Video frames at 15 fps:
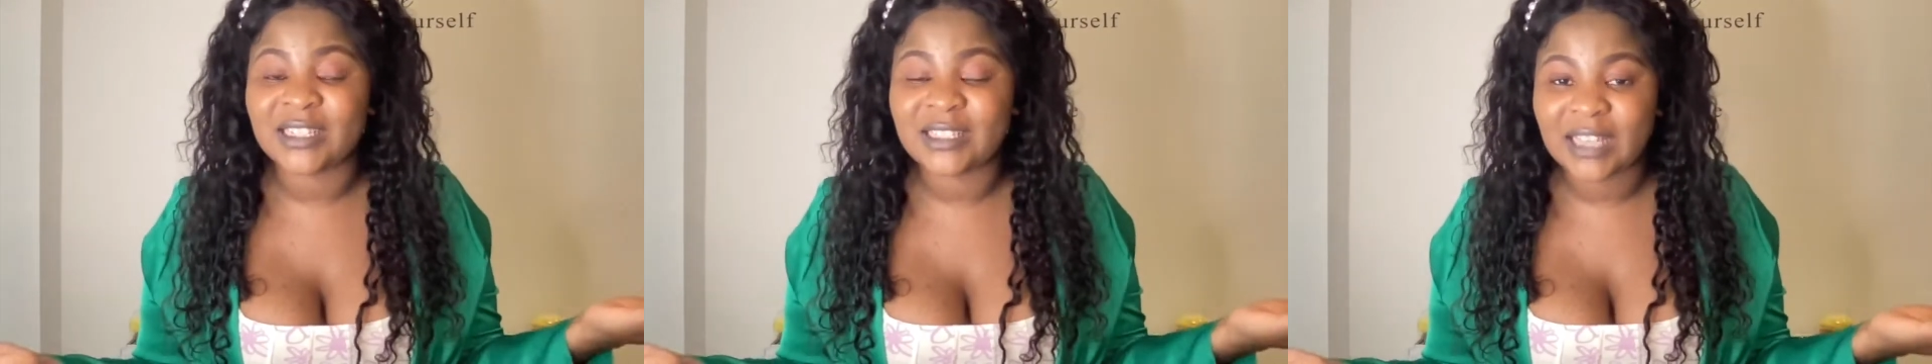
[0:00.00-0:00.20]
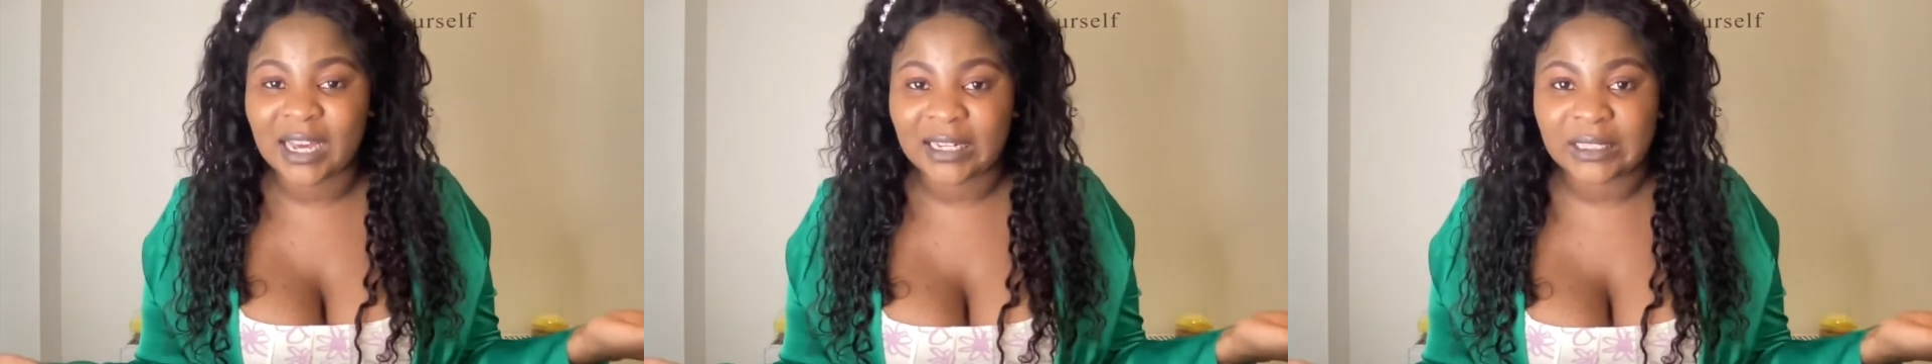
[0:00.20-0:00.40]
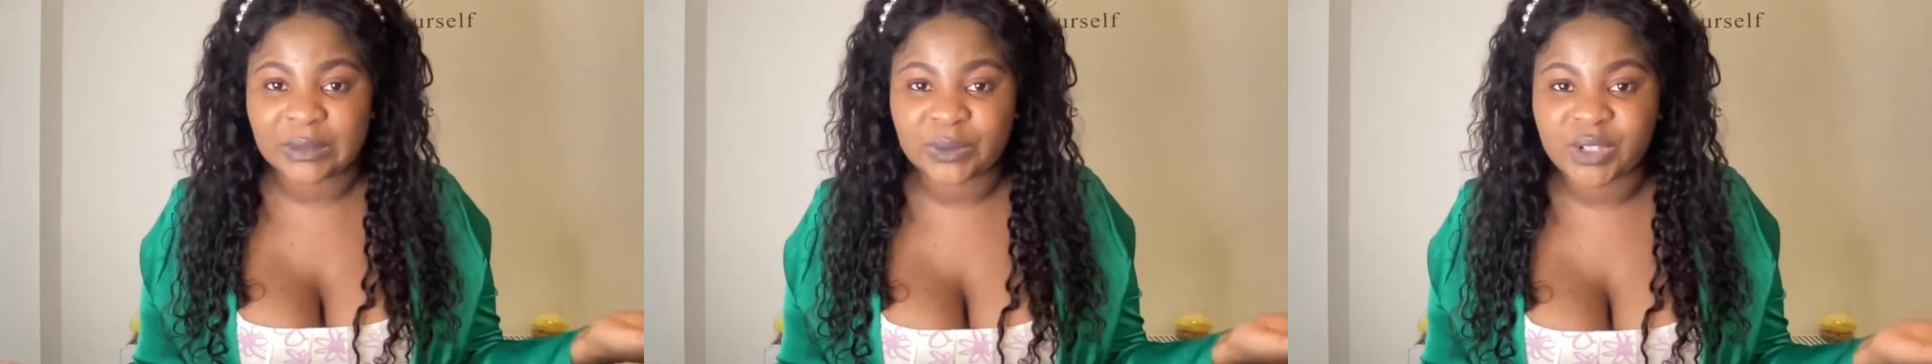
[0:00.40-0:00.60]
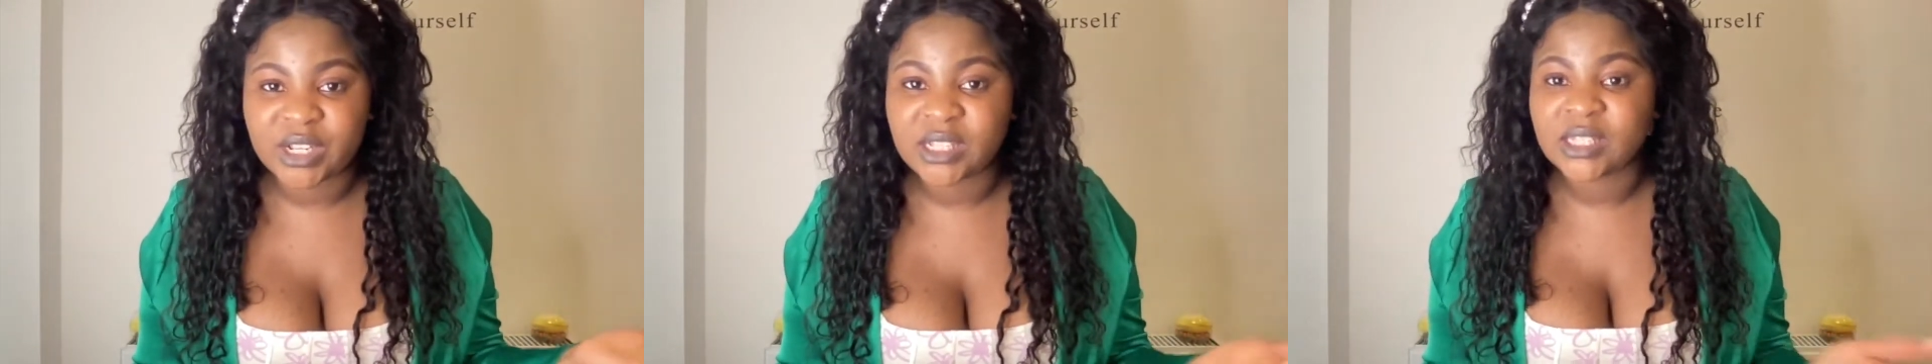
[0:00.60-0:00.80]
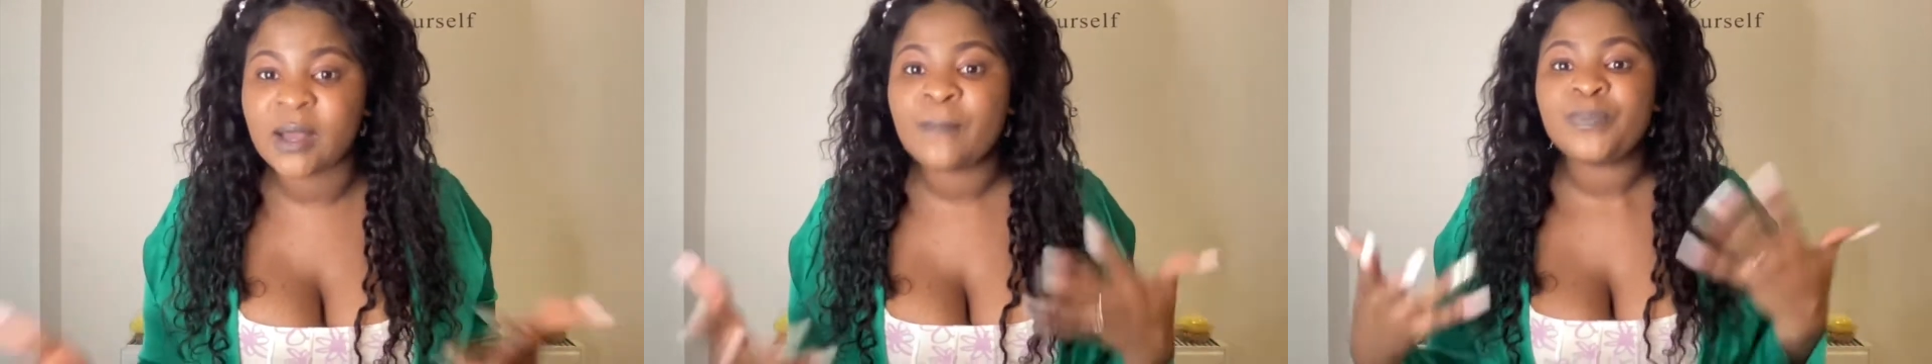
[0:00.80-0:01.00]
in their
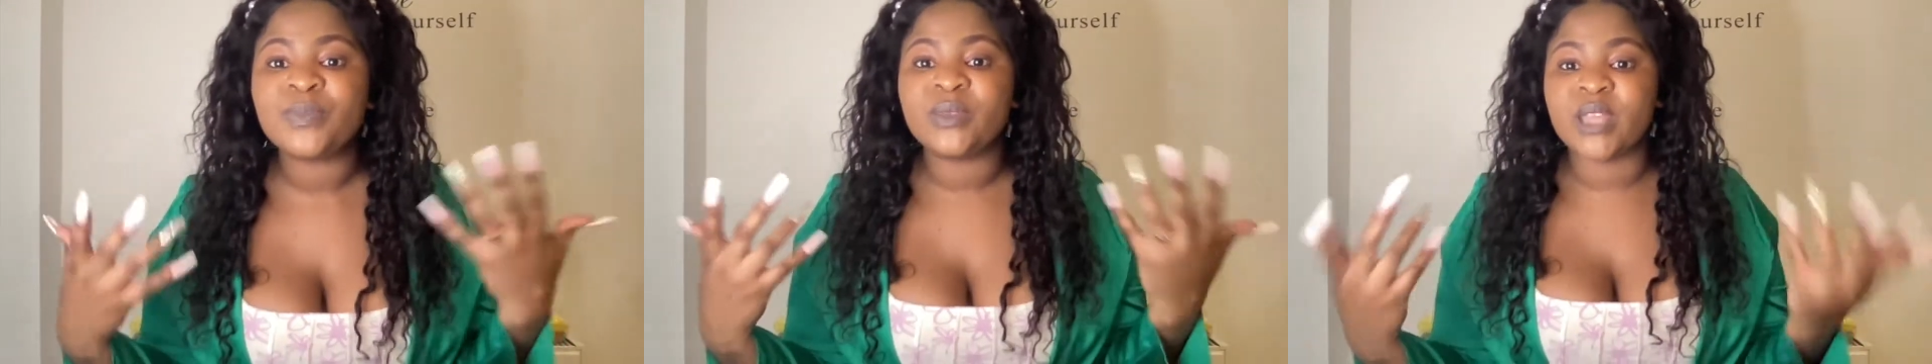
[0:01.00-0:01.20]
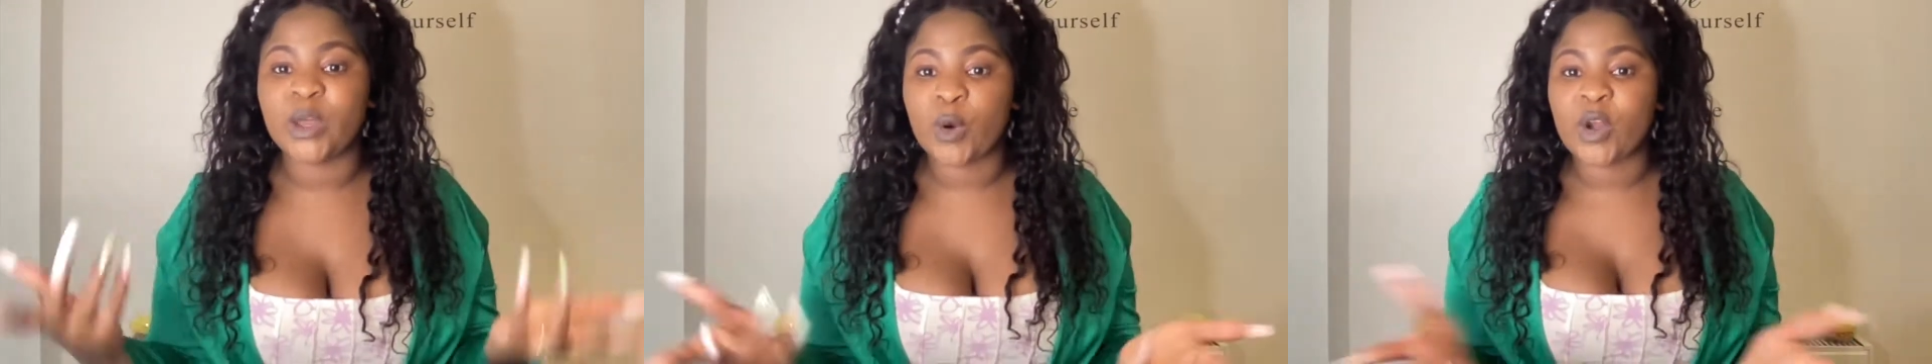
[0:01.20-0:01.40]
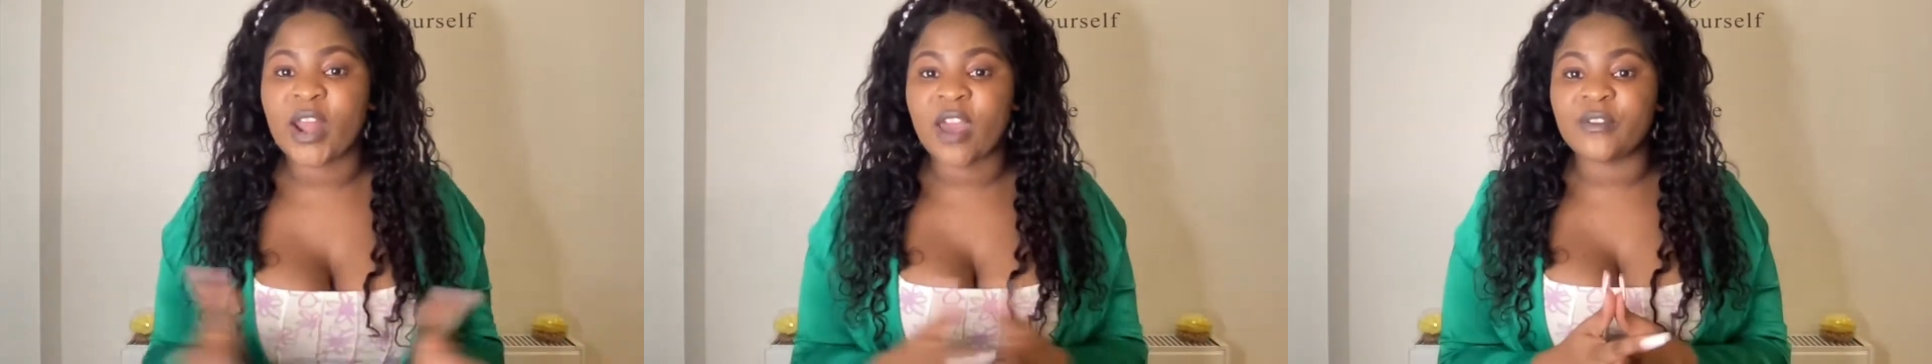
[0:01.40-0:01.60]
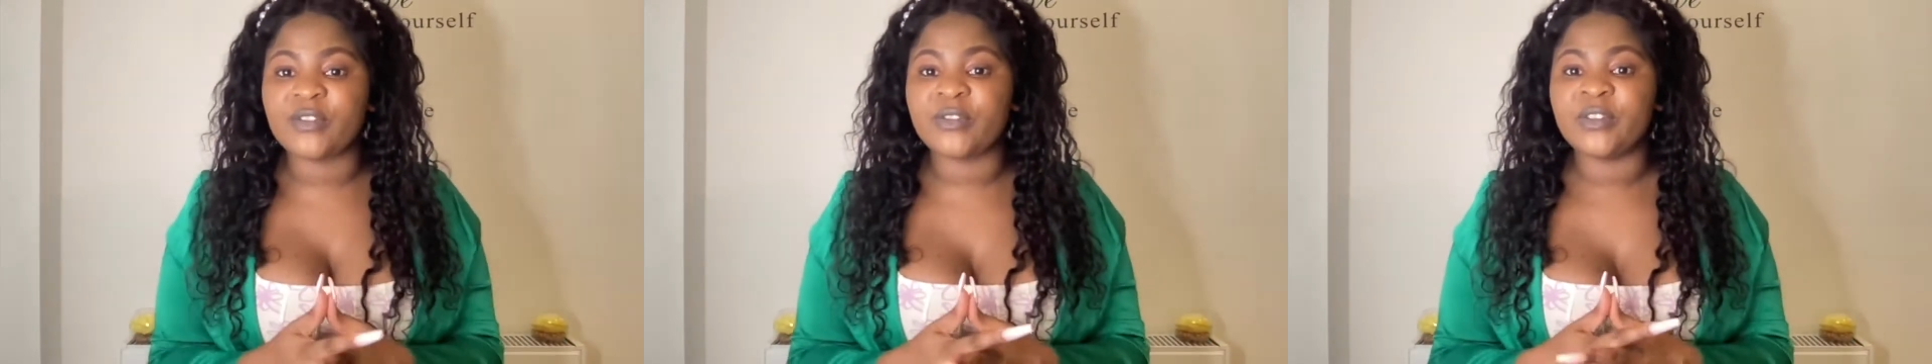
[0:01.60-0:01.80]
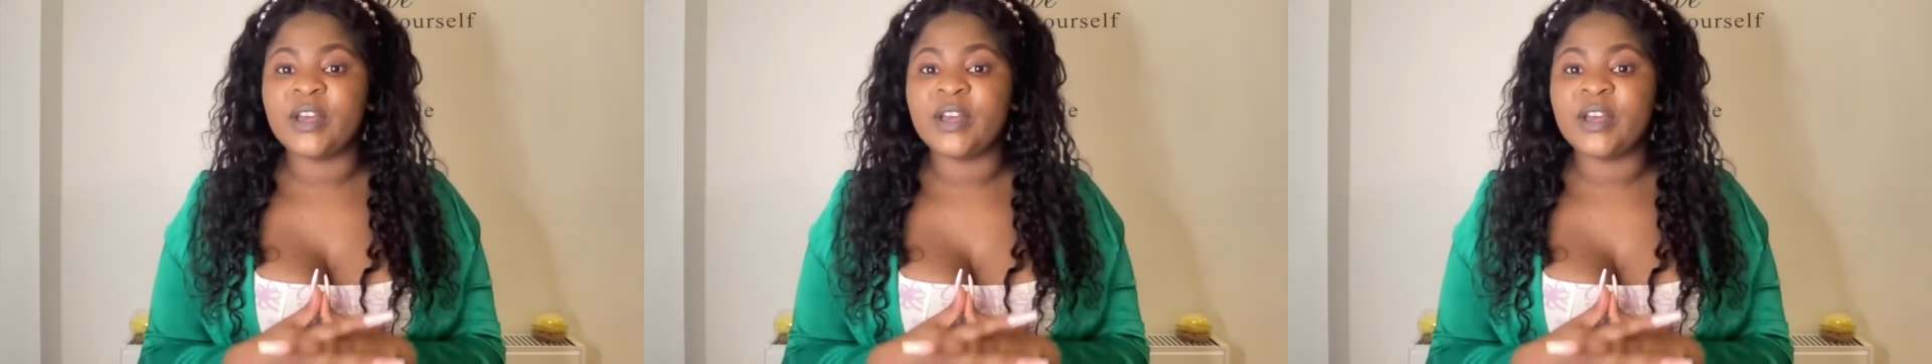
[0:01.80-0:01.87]
countries they don't have